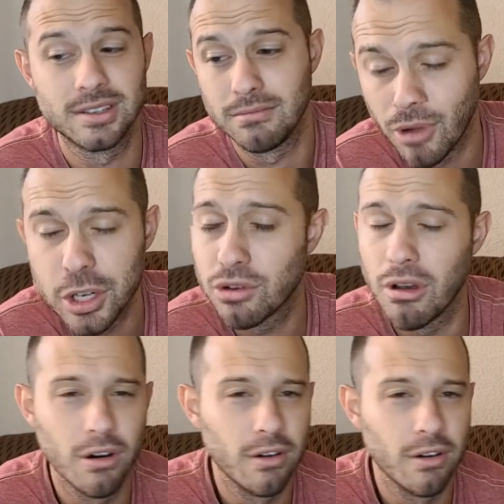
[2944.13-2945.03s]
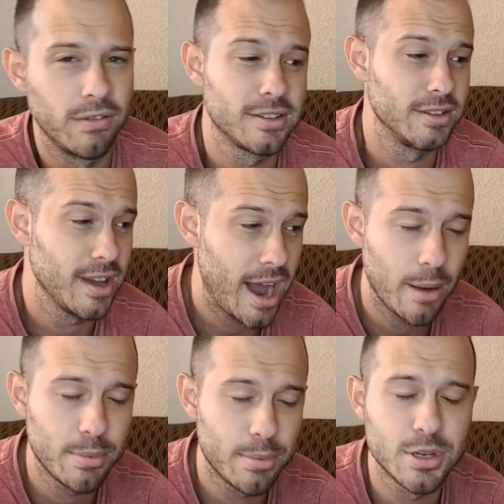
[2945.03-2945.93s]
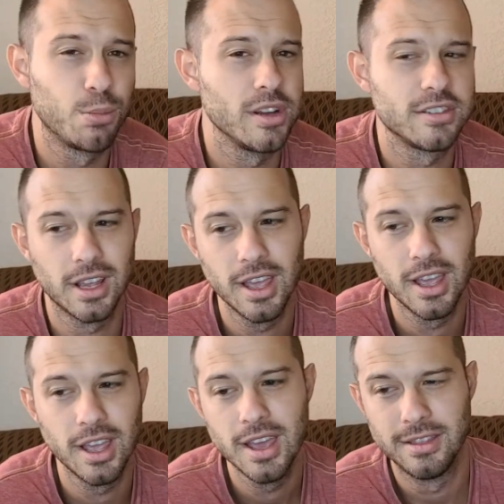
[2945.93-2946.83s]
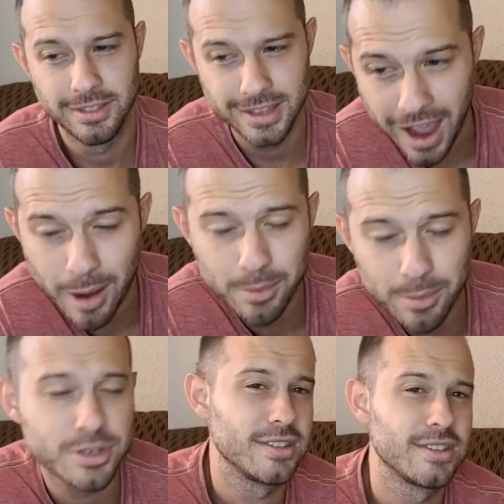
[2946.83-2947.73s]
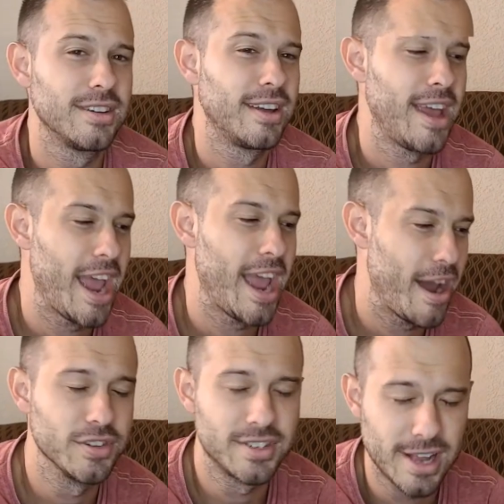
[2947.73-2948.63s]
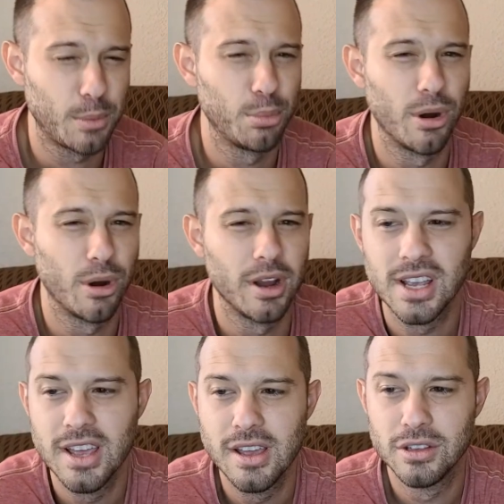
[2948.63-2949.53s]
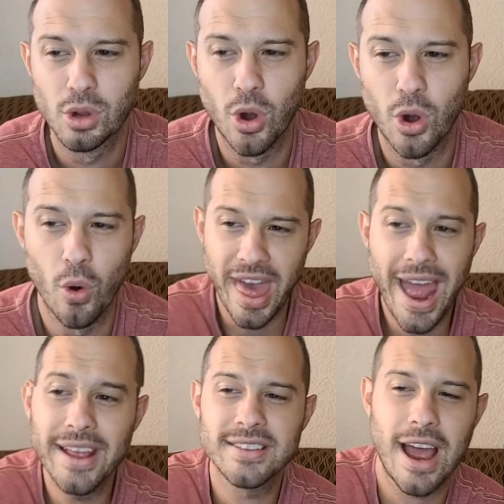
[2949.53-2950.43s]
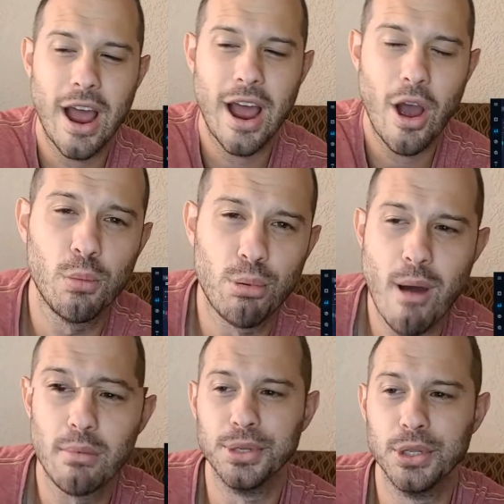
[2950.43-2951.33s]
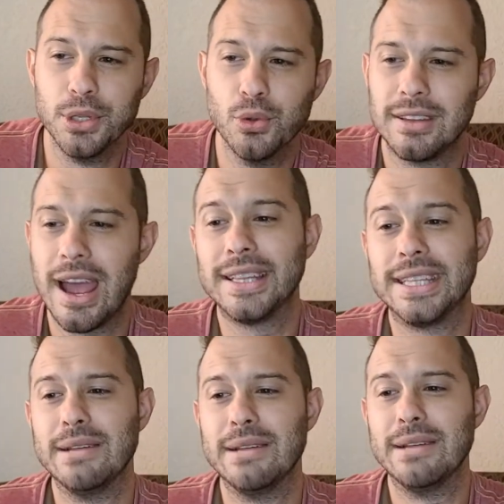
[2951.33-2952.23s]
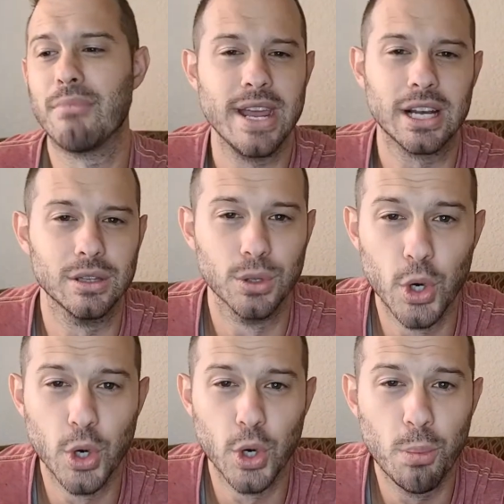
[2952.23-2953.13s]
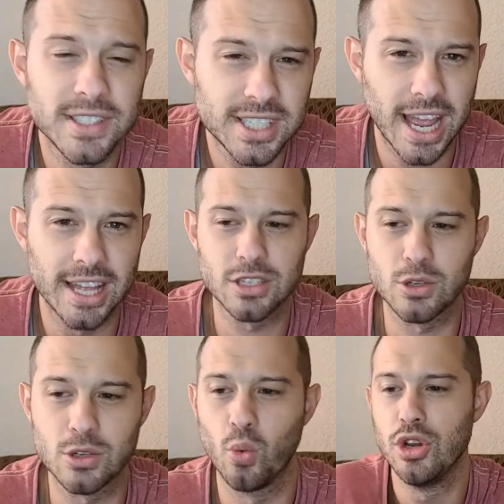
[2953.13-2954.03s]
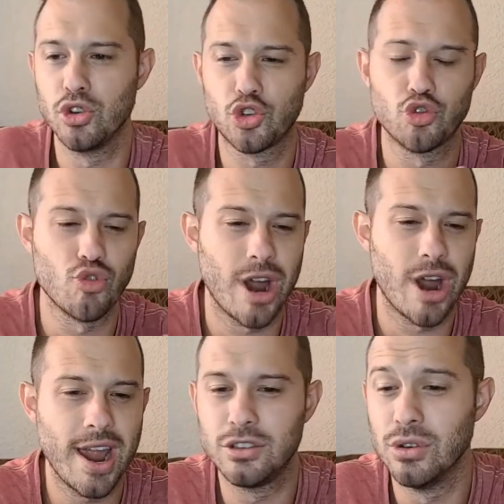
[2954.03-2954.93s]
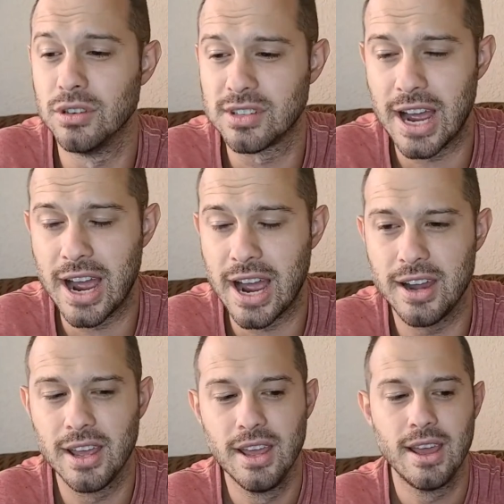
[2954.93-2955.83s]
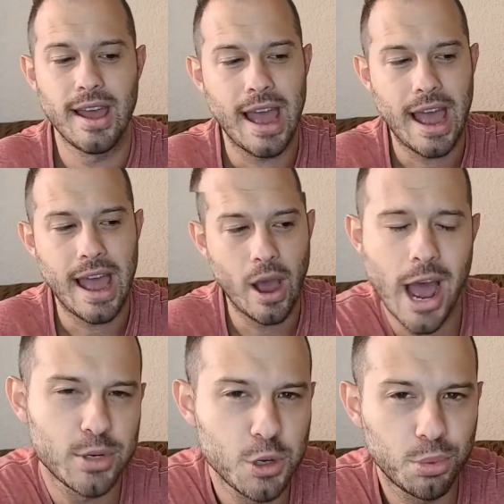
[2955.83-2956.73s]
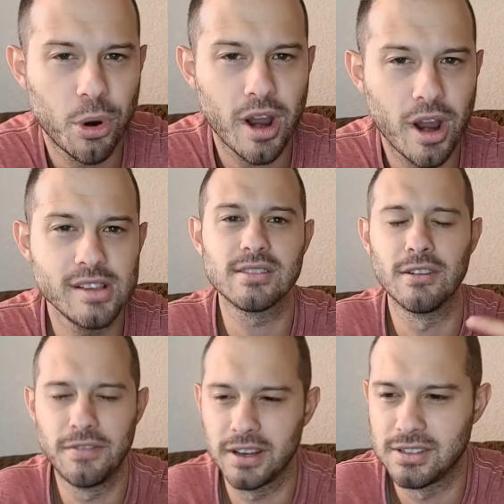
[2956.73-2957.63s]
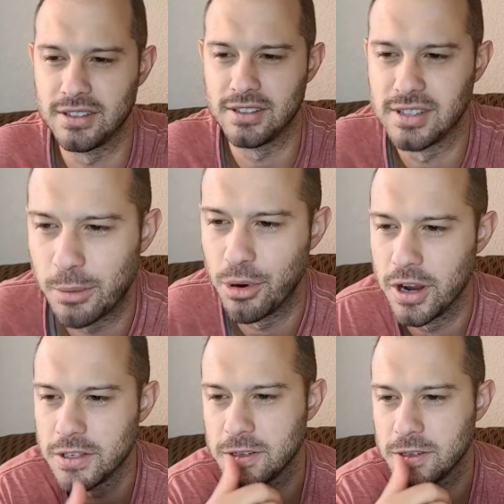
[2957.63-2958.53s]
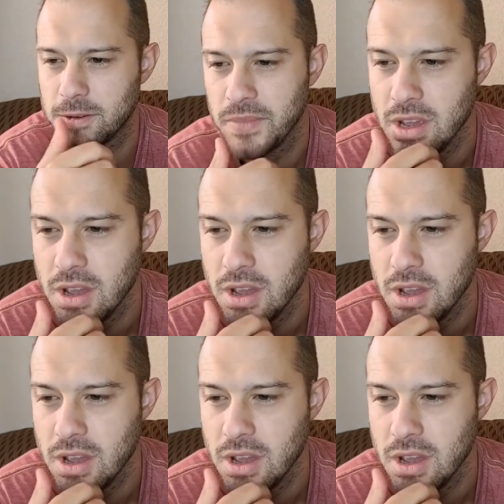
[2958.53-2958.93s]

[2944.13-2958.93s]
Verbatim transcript: has a much greater effect on the options pricing than the options have on the stock price. So that is how you could probably look at that. That might make a little bit of sense when you're trying to decide how an option price affects the stock price.